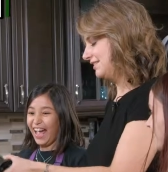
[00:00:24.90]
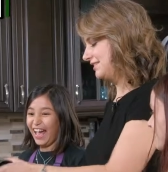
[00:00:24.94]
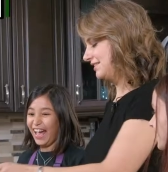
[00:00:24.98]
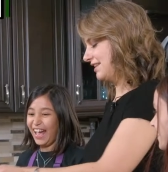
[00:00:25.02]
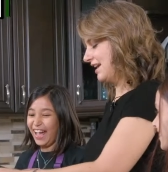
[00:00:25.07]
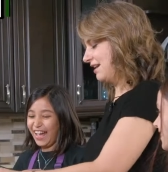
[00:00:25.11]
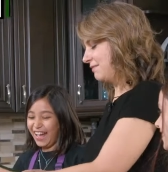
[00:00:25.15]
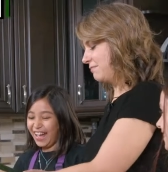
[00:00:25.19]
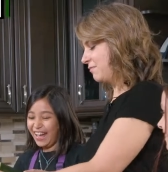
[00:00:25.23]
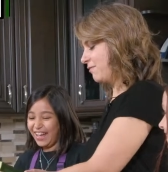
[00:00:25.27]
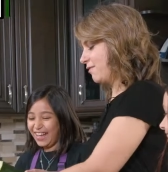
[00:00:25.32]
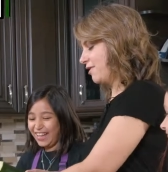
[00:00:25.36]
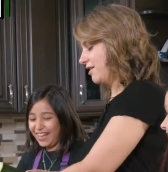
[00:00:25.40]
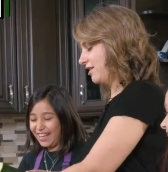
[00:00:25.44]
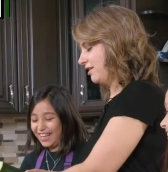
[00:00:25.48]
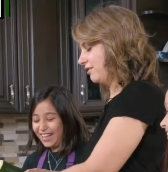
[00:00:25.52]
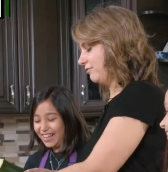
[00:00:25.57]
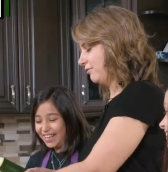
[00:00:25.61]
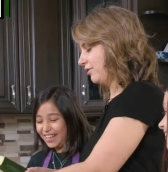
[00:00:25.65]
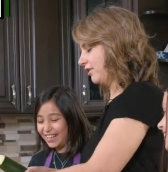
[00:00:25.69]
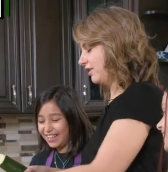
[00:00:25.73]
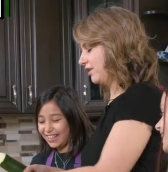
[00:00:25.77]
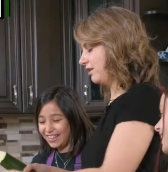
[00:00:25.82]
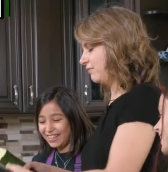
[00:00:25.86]
Speaker 1: step one,
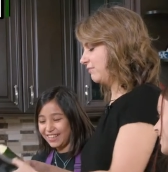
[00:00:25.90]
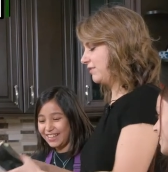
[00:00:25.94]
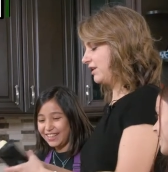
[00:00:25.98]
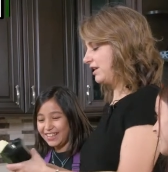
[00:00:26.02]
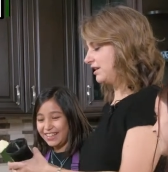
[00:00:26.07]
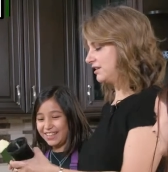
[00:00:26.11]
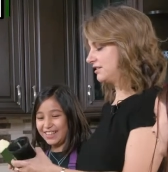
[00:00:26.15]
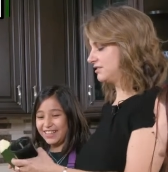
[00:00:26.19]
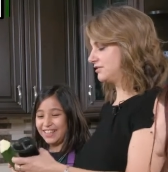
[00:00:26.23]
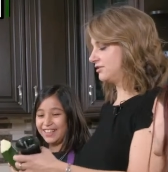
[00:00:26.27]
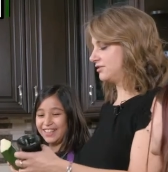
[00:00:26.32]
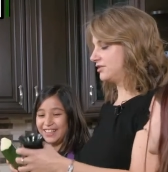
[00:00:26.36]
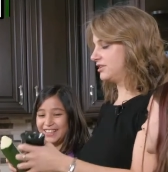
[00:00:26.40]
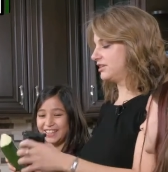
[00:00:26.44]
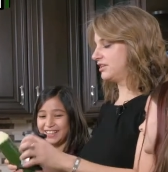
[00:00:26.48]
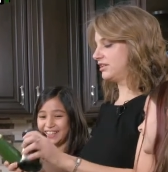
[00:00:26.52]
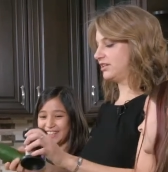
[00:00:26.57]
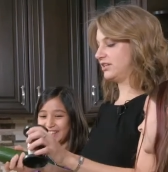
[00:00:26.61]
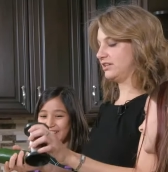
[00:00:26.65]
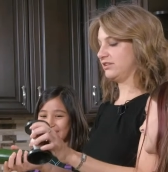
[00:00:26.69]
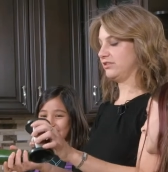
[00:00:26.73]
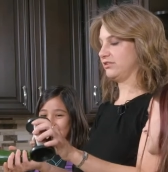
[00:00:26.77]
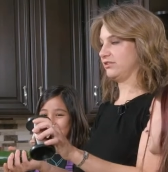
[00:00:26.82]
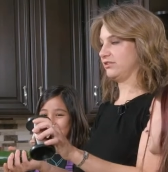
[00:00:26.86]
we're gonna make zucchini